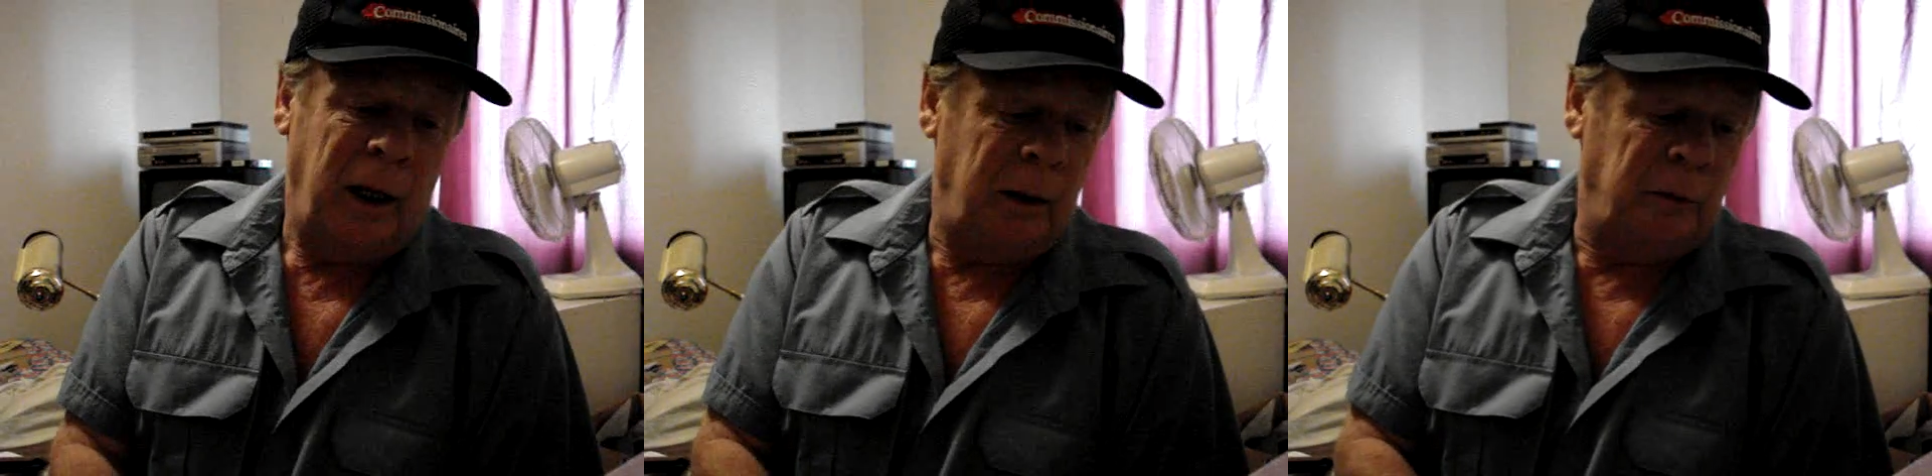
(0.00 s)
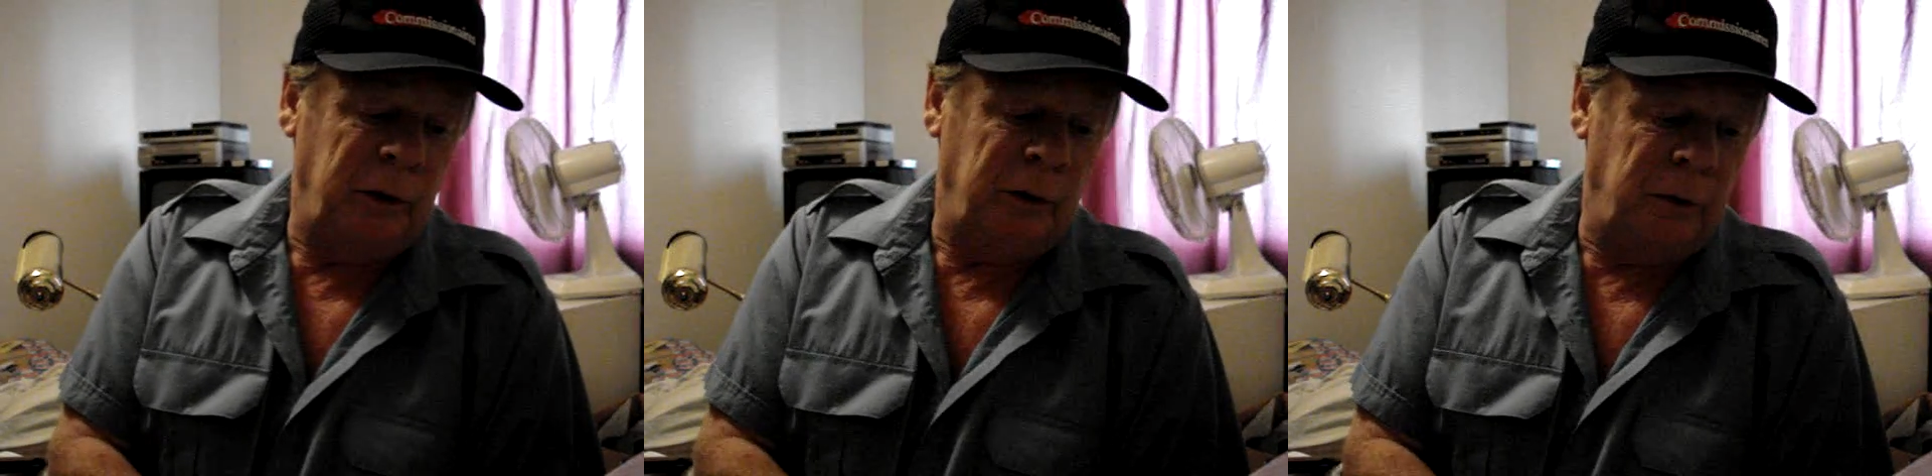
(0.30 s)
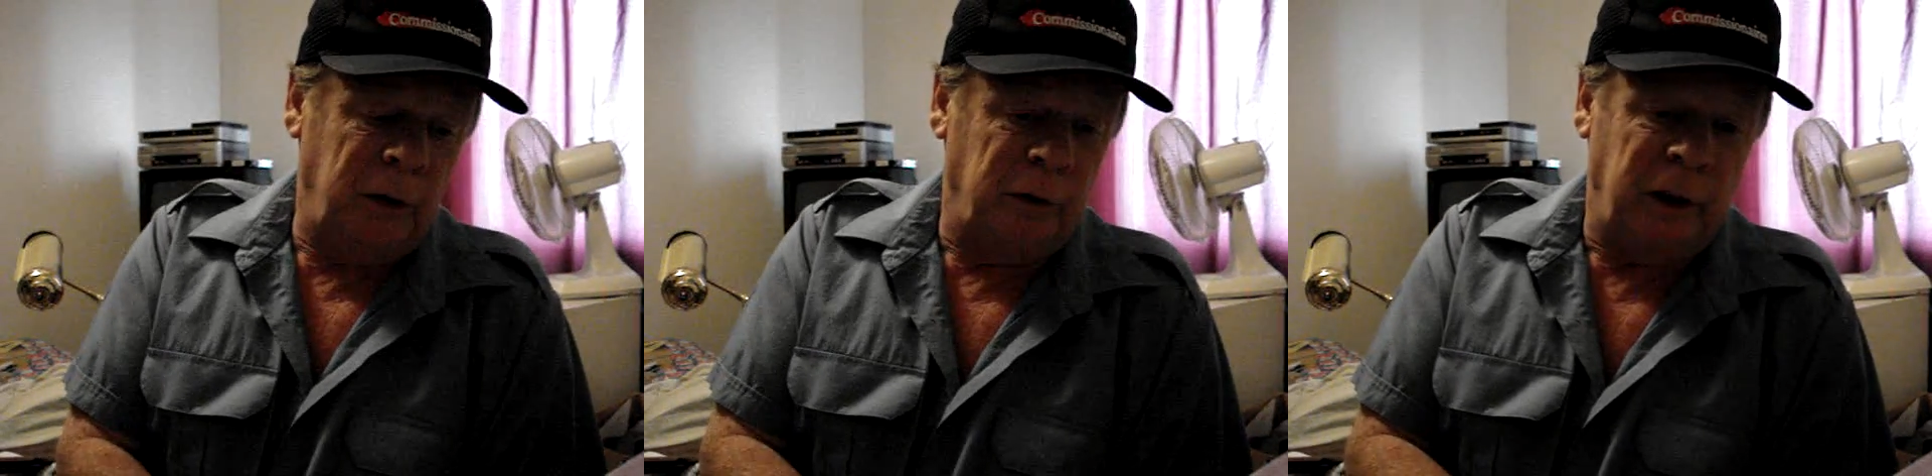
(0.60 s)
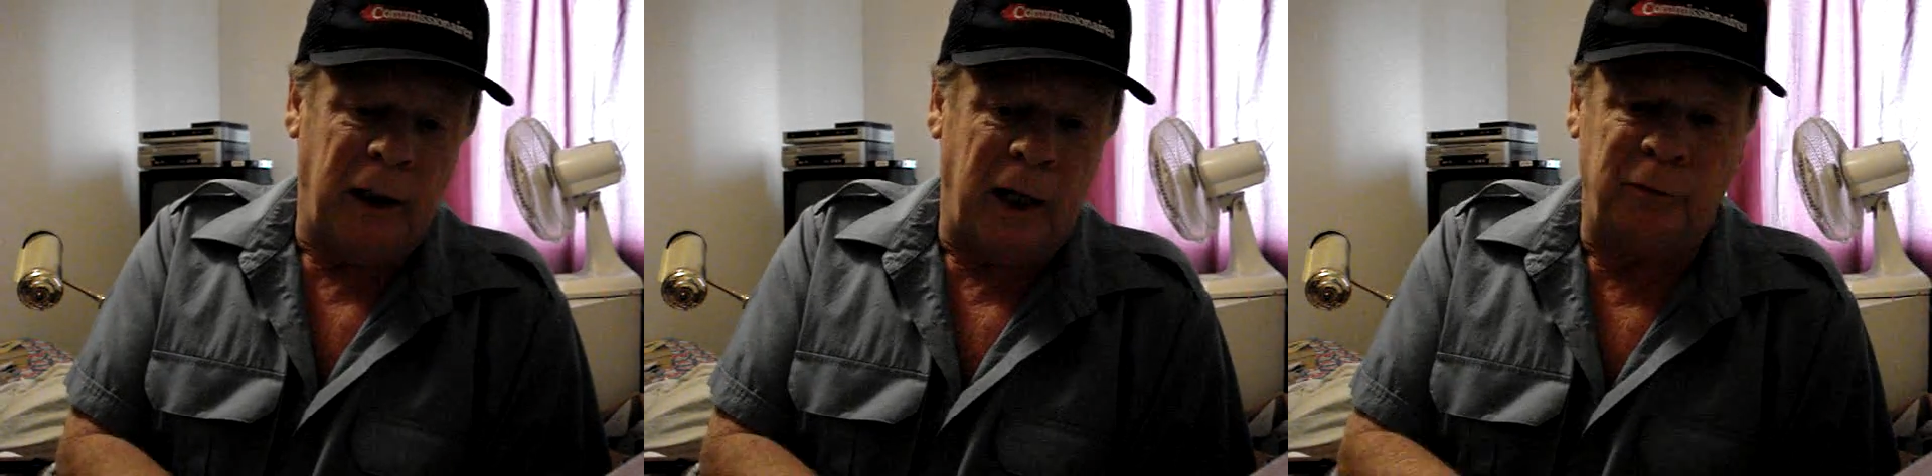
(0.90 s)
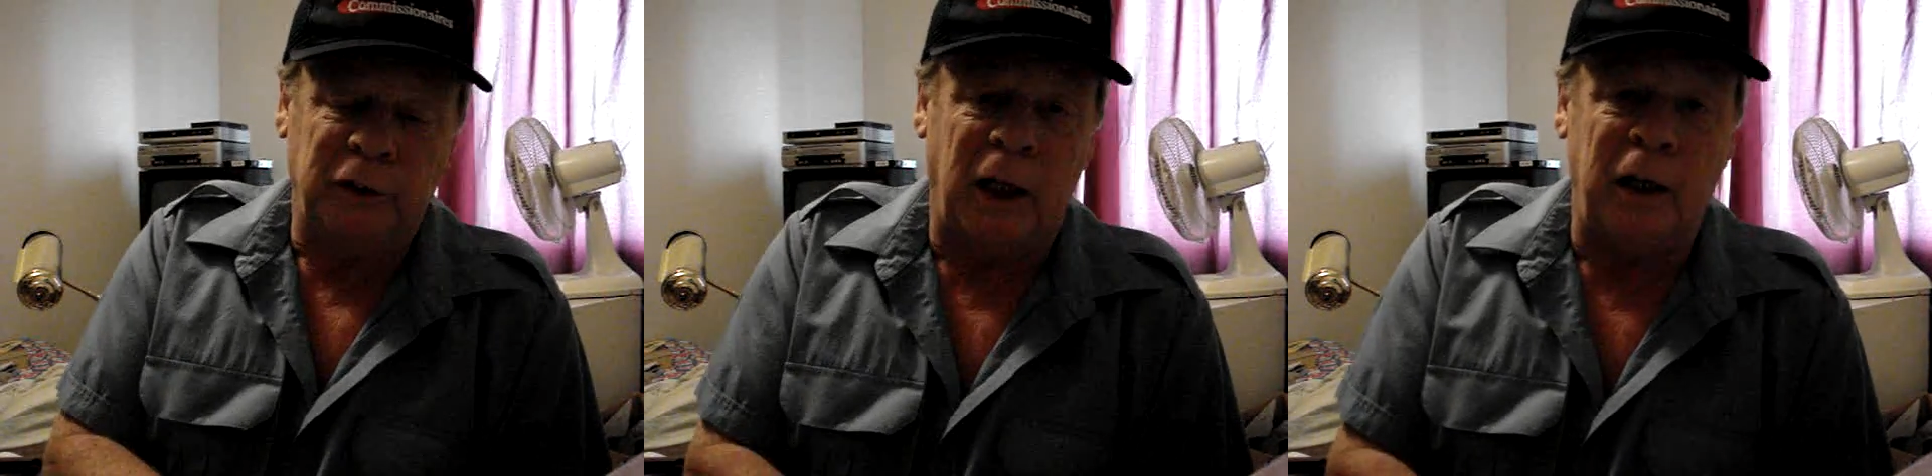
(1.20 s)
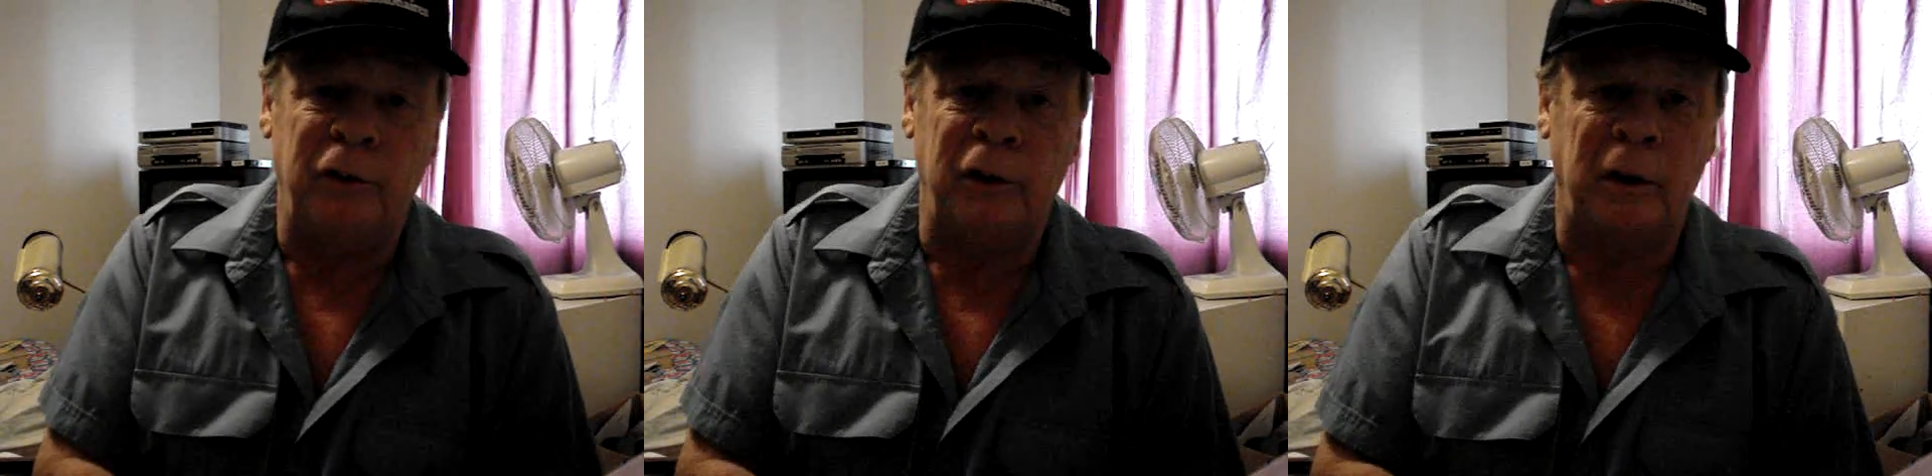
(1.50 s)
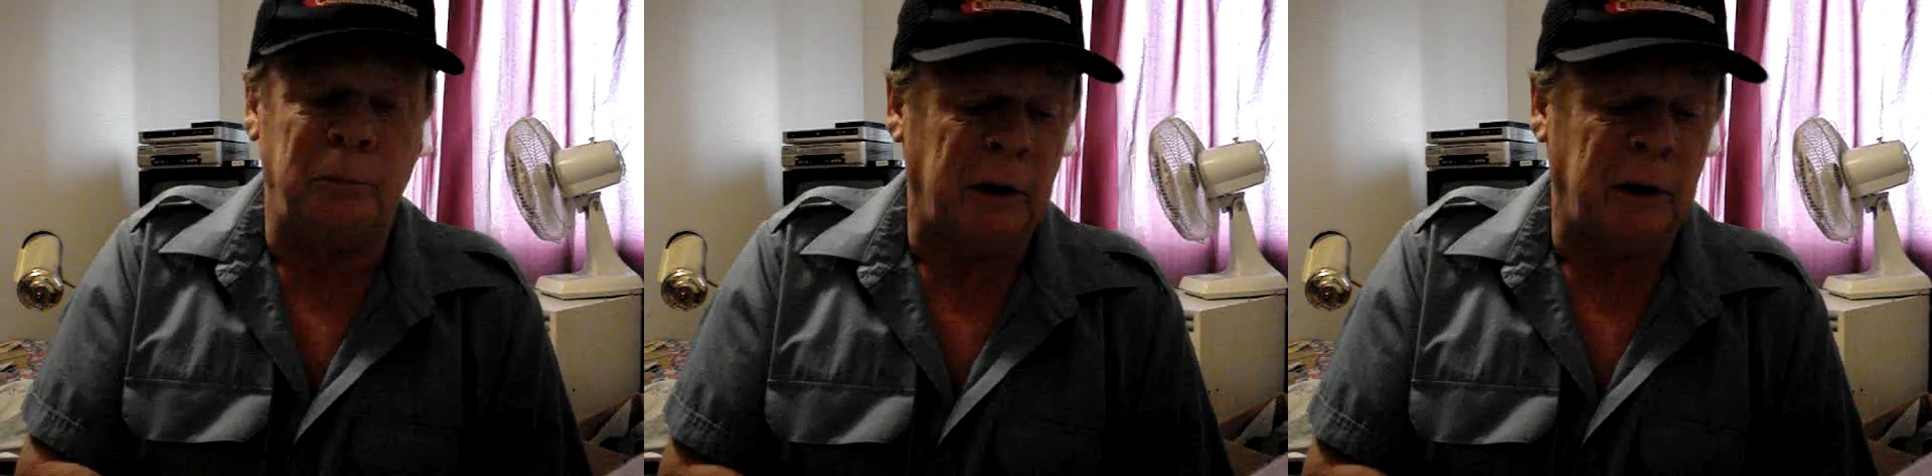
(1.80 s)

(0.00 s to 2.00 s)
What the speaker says: And we don't need advertising,